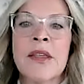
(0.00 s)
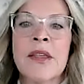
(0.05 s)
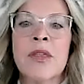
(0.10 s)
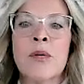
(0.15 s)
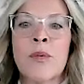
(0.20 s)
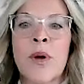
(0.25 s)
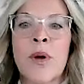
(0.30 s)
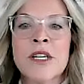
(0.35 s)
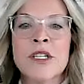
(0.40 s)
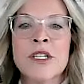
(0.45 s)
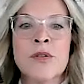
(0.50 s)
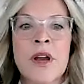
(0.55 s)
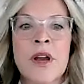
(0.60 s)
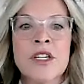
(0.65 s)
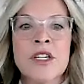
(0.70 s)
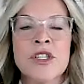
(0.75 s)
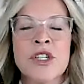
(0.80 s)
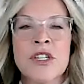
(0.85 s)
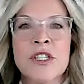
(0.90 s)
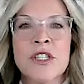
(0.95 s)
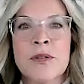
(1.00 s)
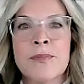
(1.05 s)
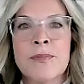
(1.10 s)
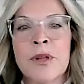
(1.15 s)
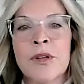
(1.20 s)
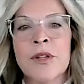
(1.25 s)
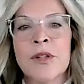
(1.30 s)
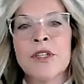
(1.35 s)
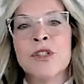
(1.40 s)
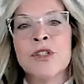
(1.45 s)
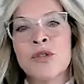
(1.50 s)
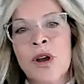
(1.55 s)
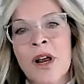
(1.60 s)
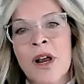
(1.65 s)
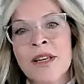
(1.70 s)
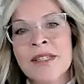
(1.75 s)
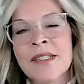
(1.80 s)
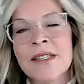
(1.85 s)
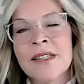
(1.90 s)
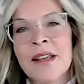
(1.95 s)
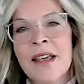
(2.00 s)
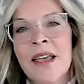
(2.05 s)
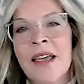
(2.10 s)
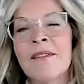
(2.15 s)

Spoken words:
in the right direction to building trust